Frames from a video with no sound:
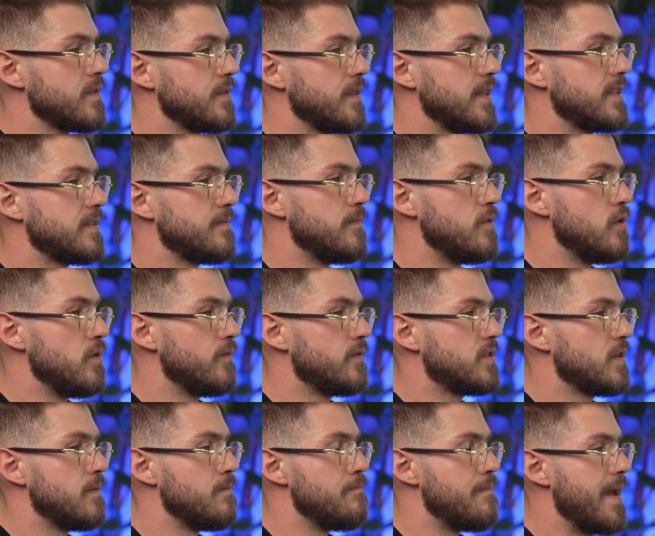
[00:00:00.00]
Let's move
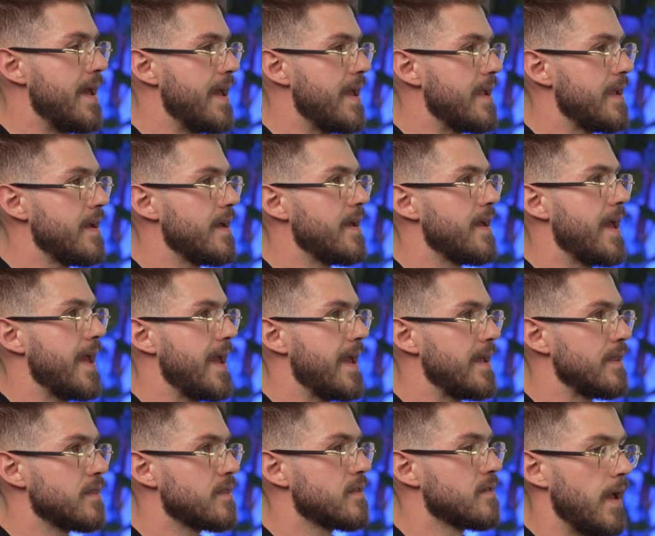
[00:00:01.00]
to May 8th.